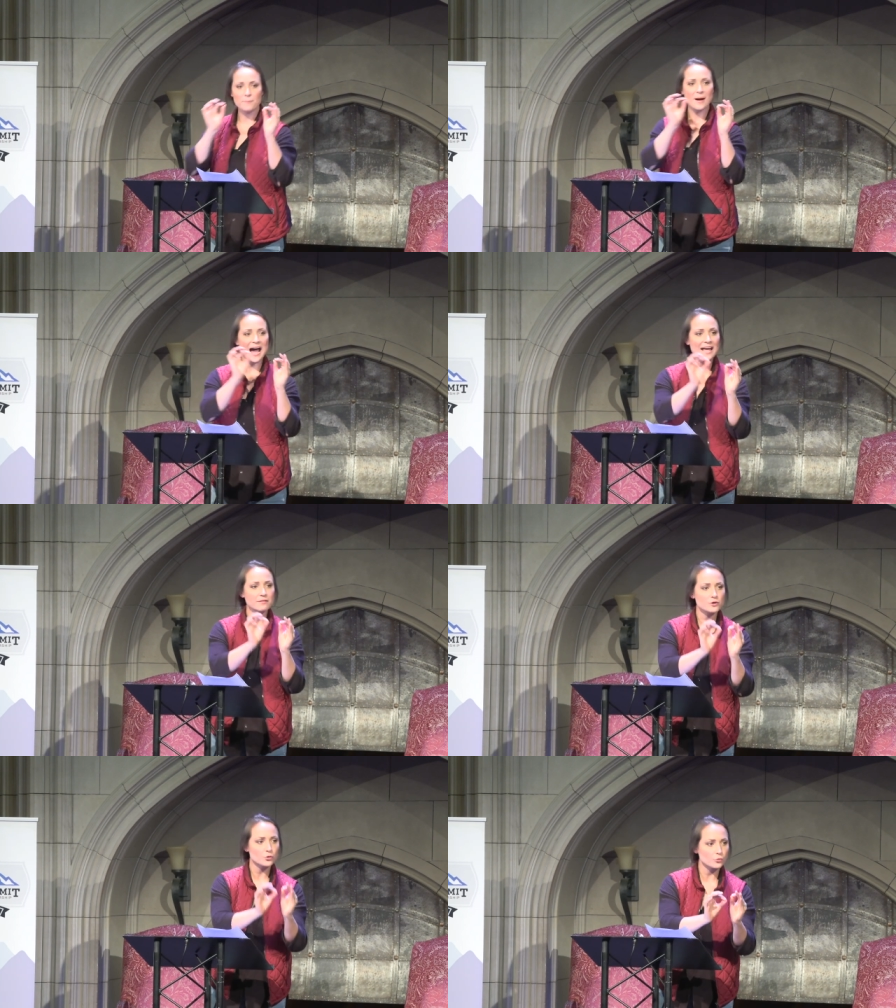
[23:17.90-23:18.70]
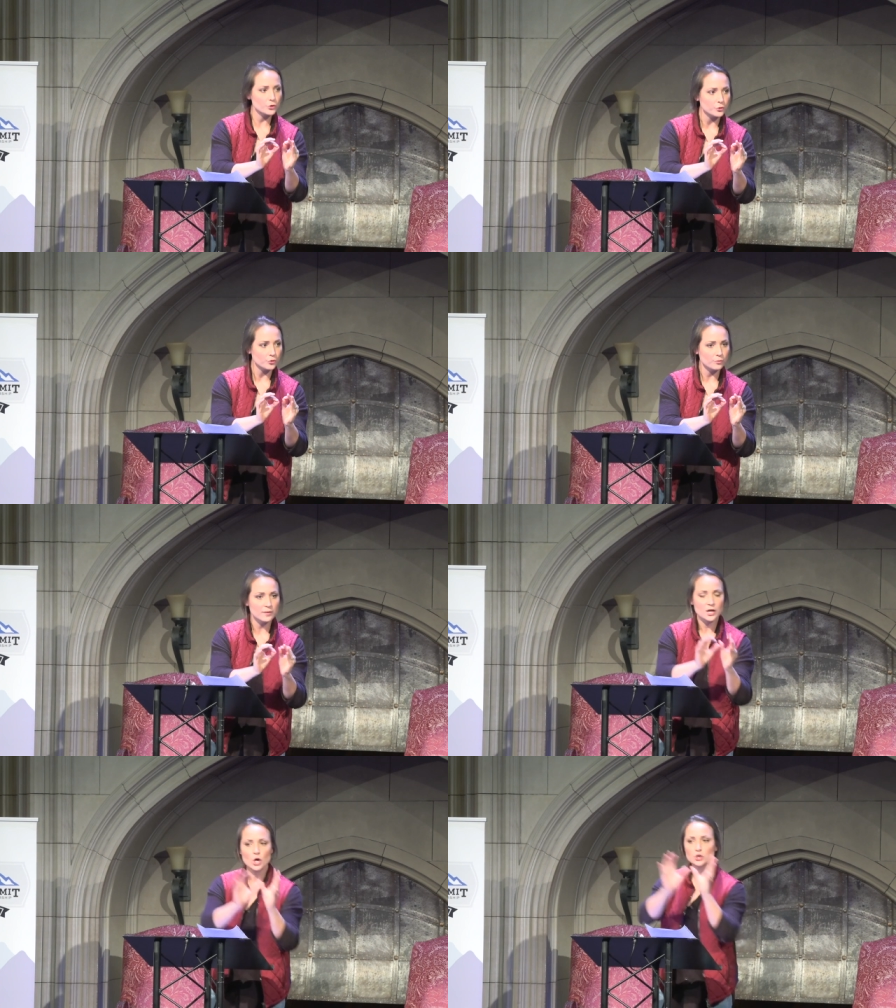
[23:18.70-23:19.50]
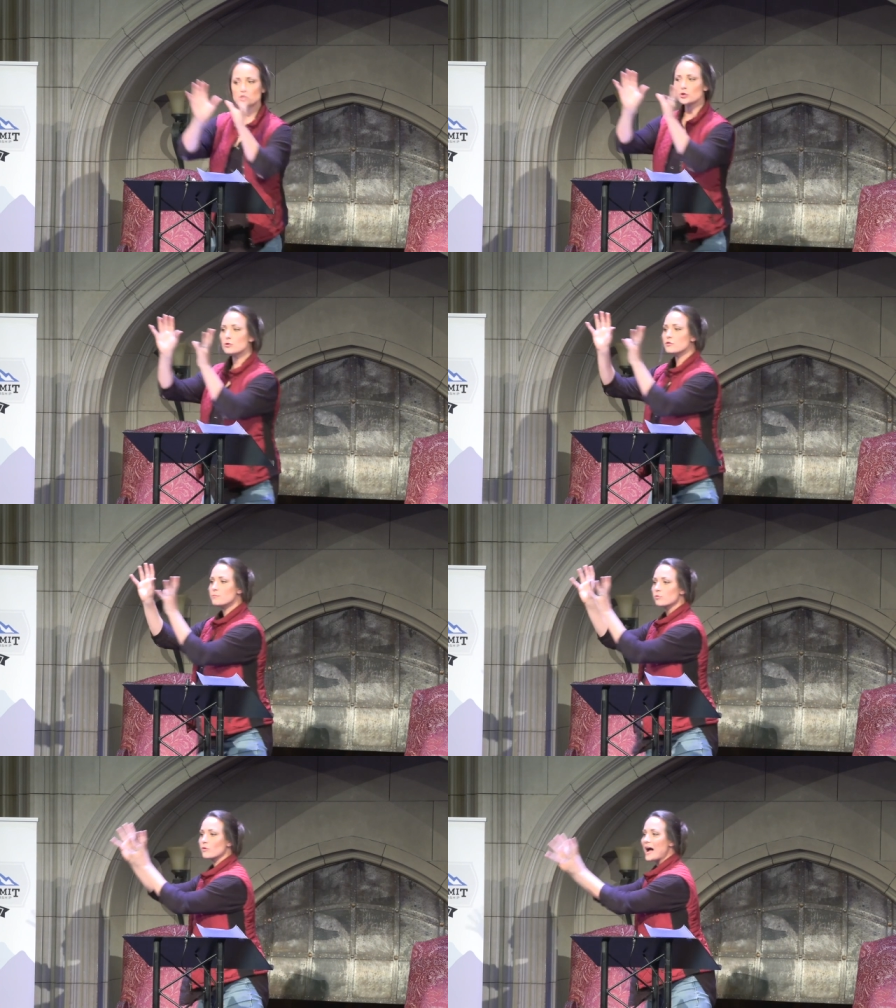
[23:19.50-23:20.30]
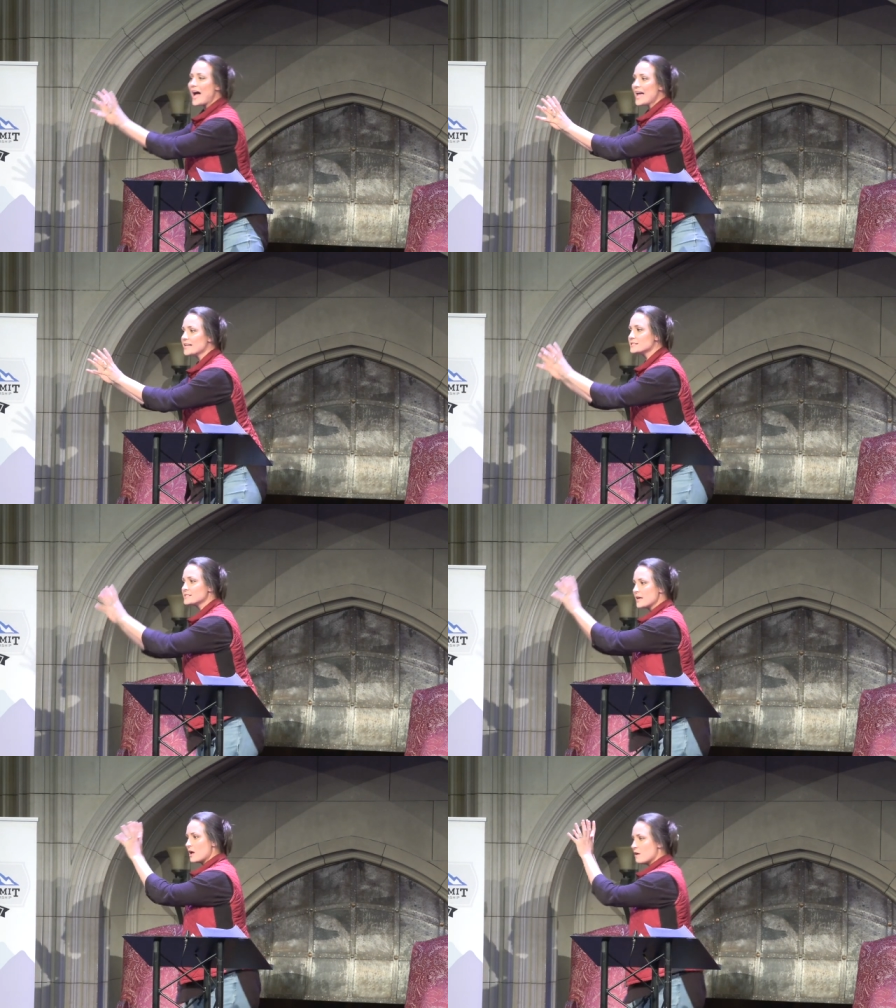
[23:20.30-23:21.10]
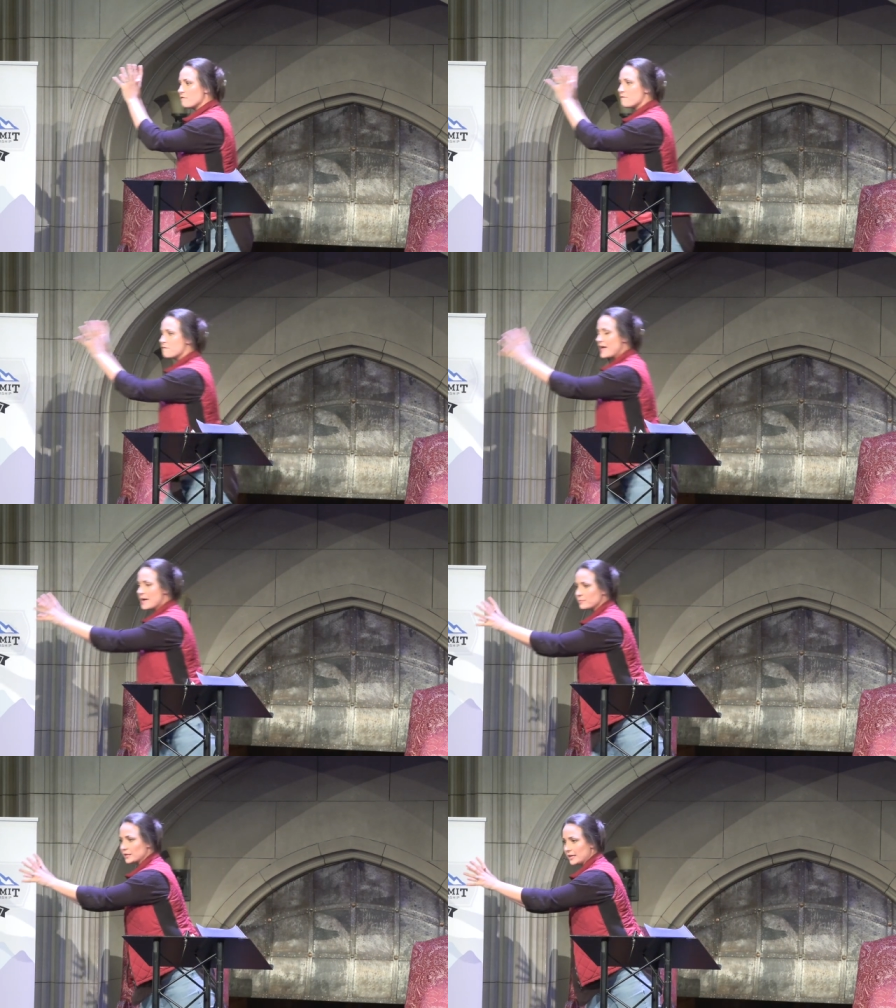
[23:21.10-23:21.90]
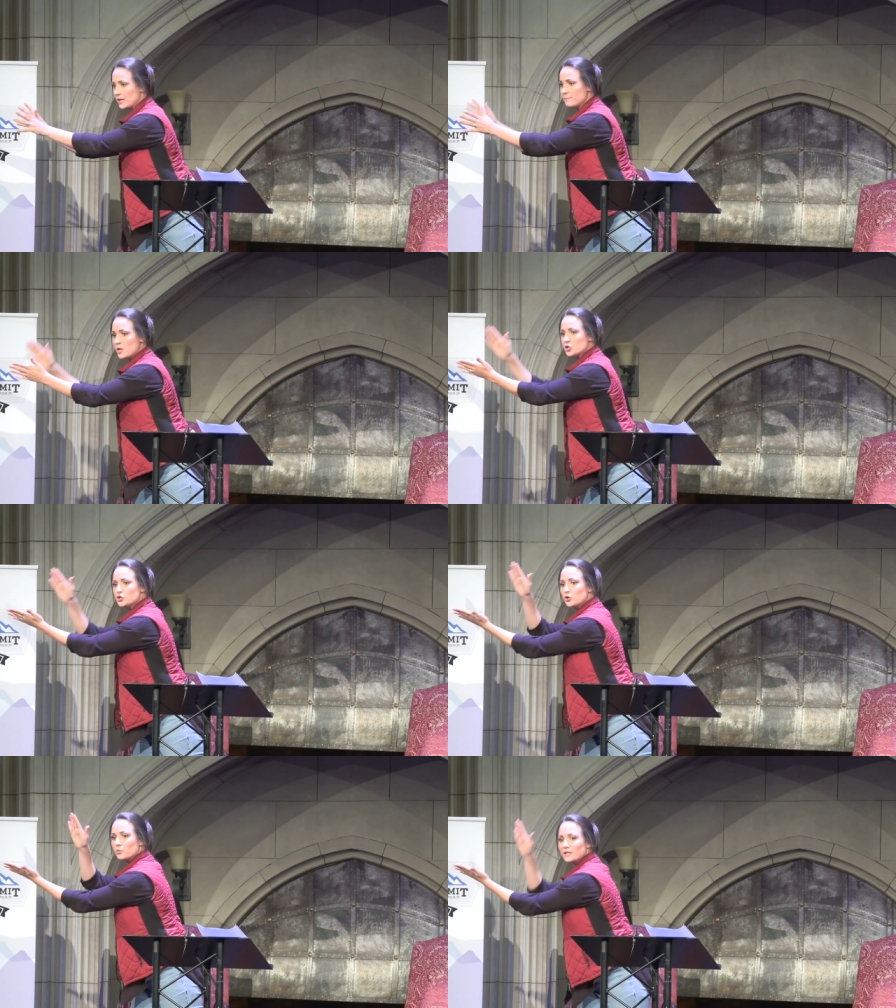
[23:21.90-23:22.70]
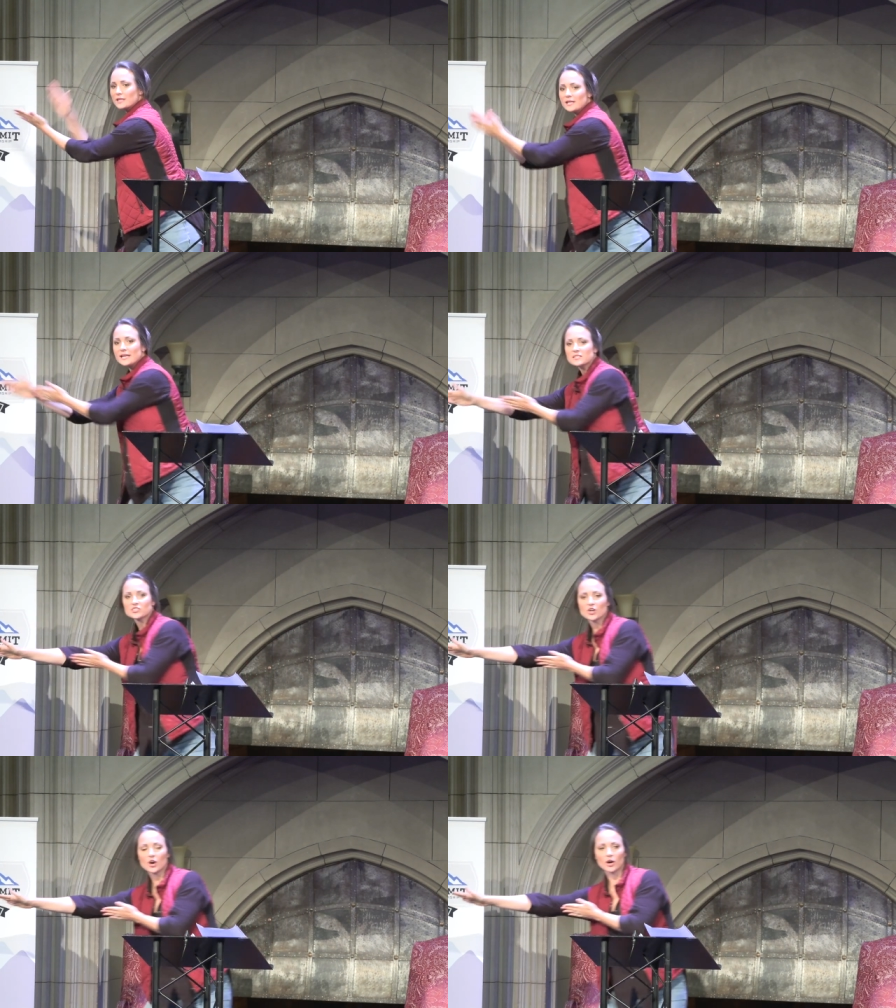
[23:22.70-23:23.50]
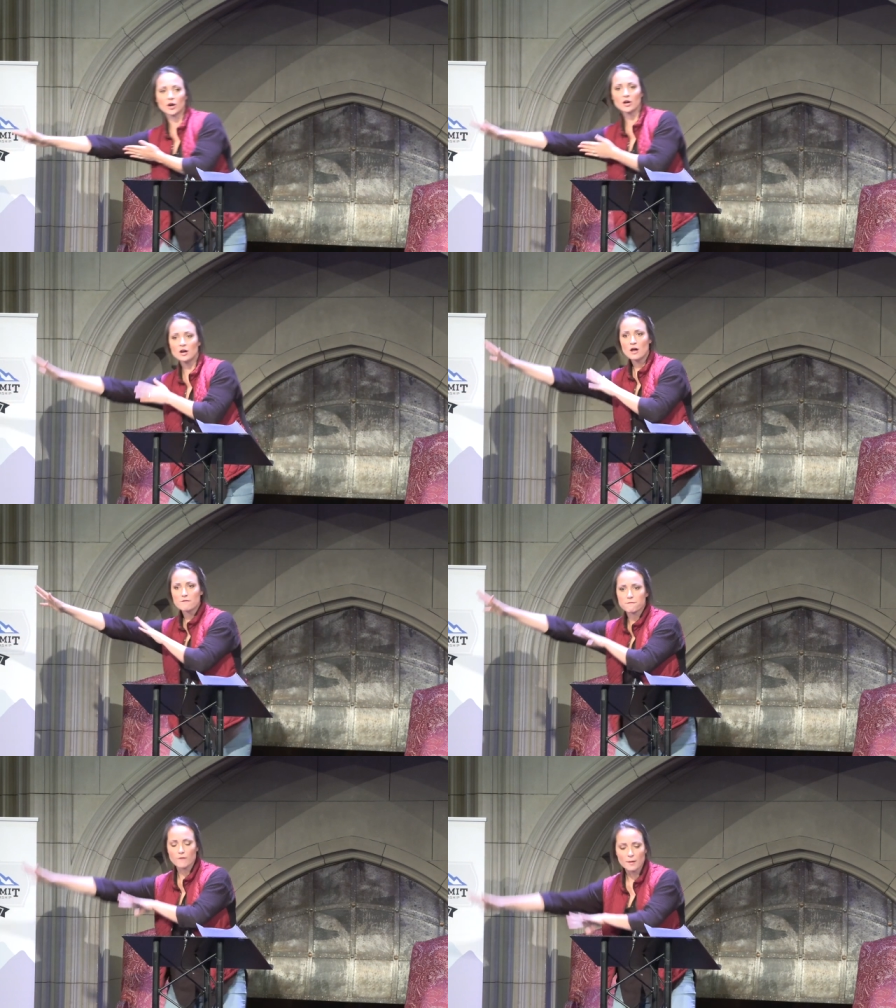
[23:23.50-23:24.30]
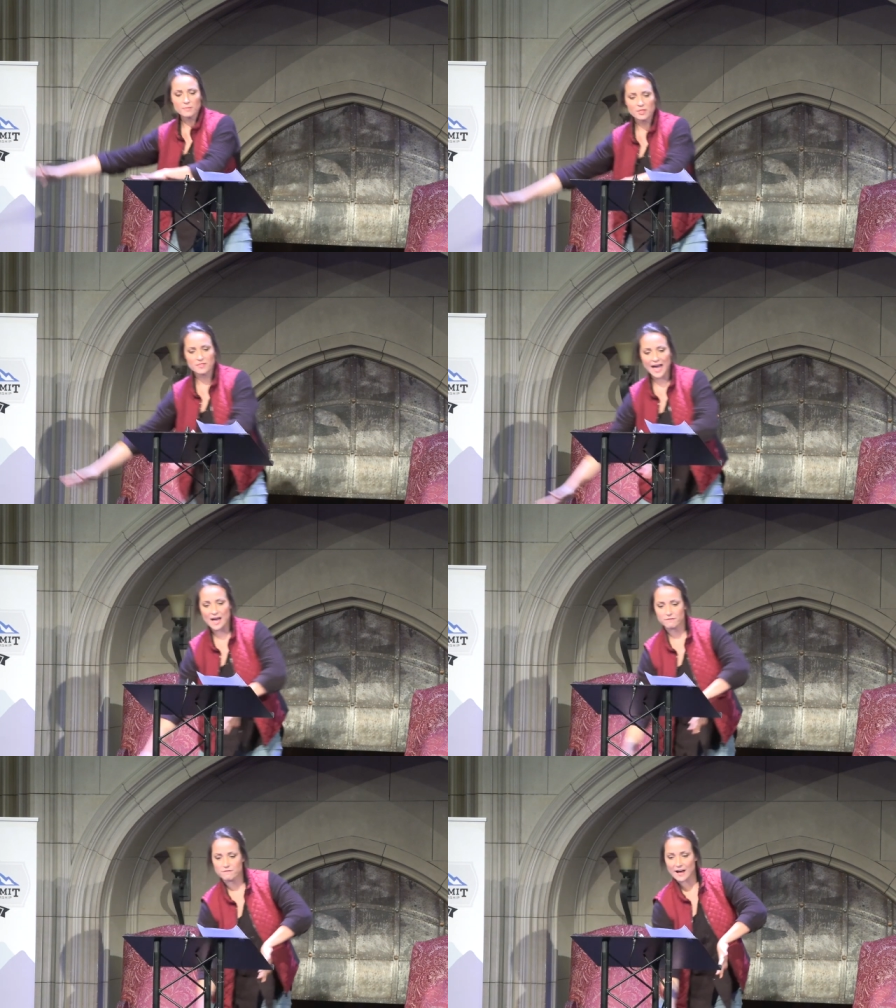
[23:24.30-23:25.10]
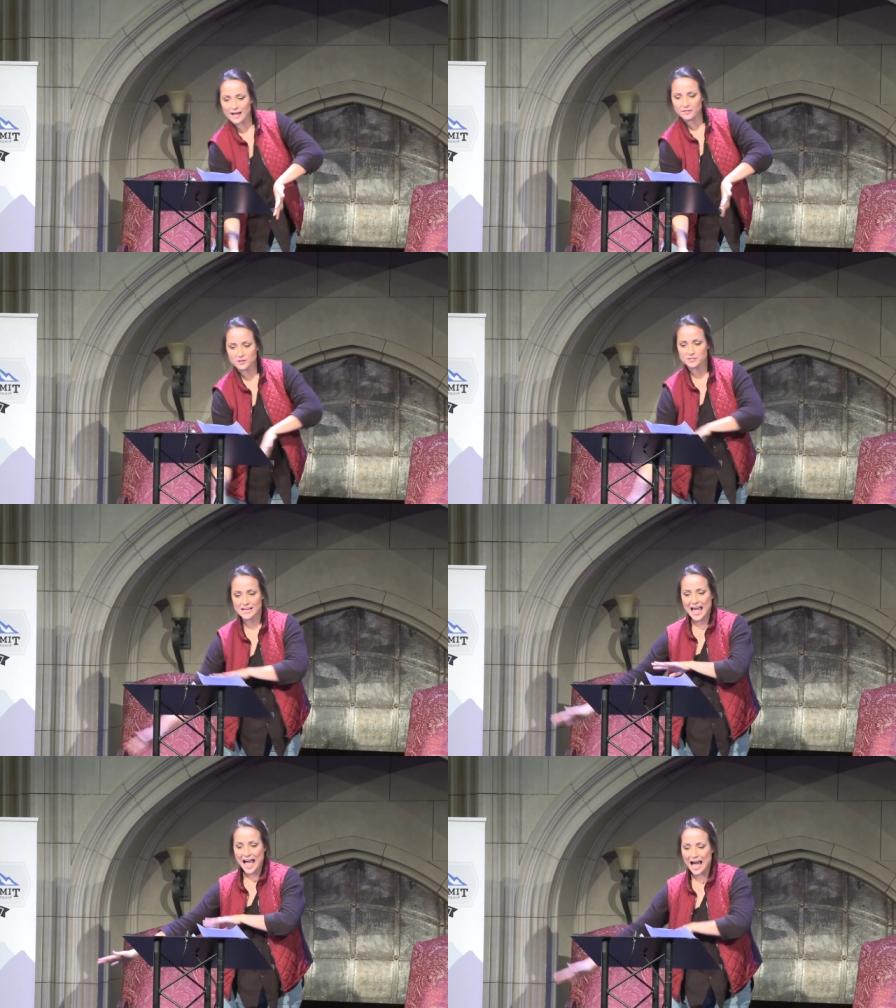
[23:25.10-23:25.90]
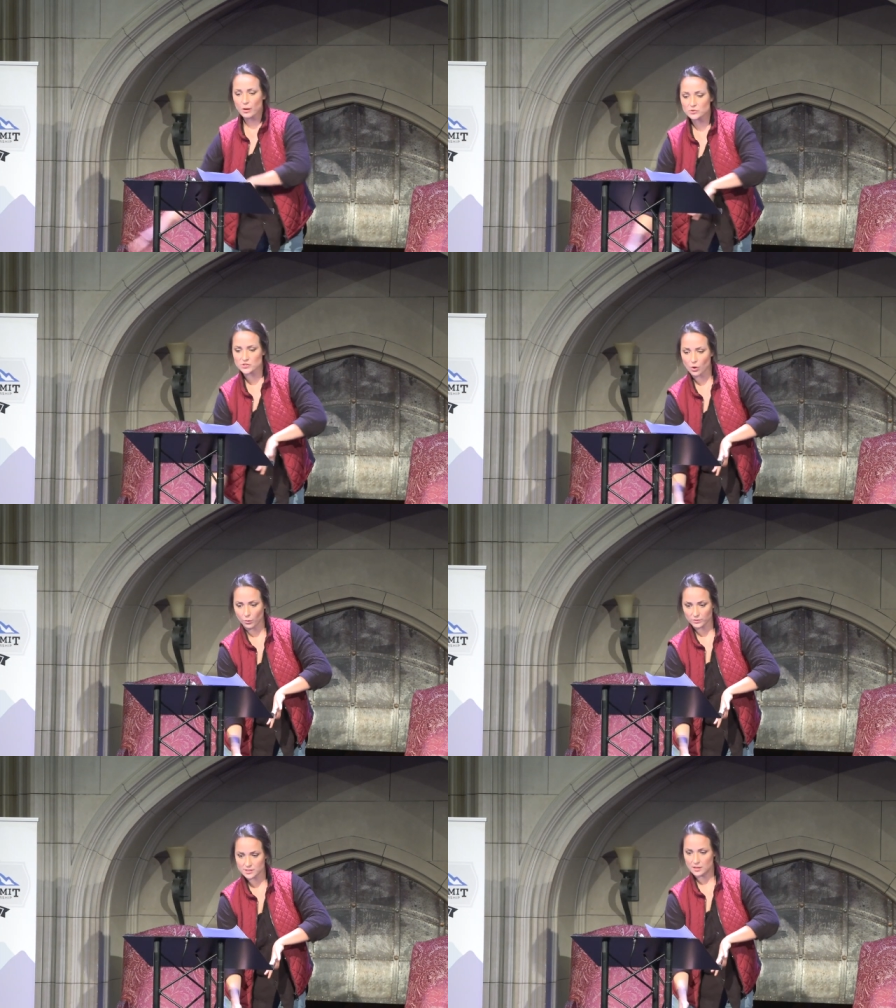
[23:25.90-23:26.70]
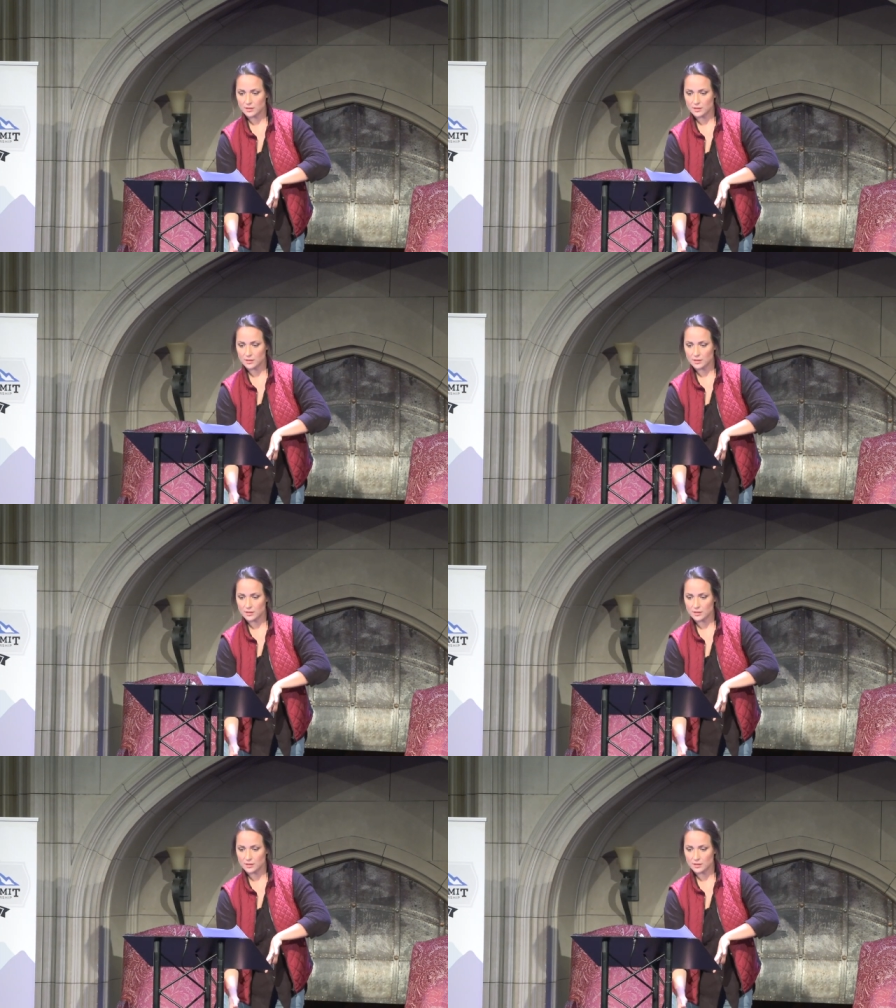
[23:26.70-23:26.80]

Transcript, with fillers: by the groom to the bride's family to release her from that father's household